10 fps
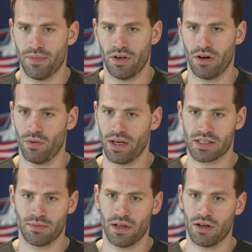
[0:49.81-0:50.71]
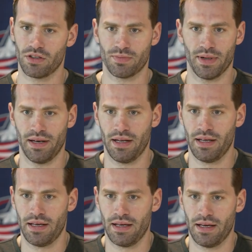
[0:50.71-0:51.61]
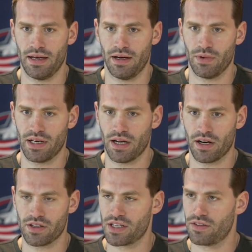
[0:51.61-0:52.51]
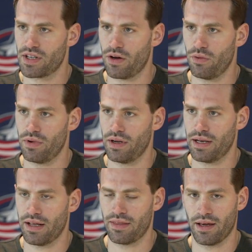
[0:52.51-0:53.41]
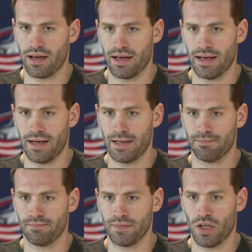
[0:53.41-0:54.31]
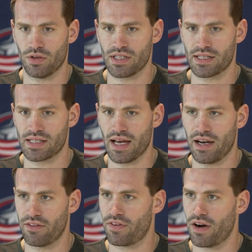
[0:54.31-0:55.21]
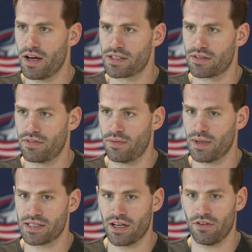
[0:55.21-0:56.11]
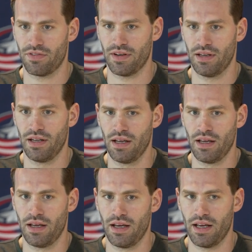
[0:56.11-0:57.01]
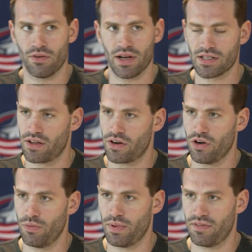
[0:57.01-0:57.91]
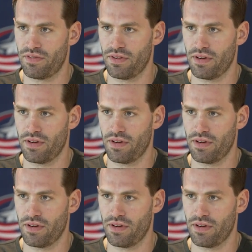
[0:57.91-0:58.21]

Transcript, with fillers: You know, we had some lulls, but we dug ourselves out, and I think you know, it's exciting for us, for myself and the rest of the group, of